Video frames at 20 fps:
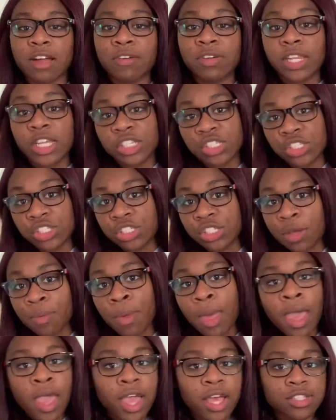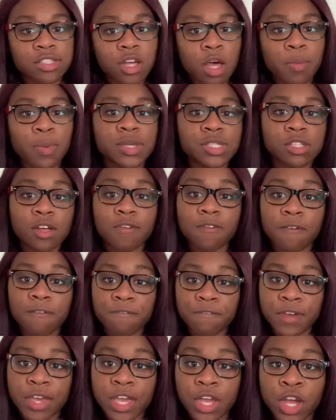relationship. It's all based off of
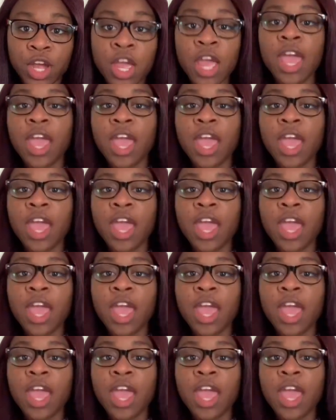fear.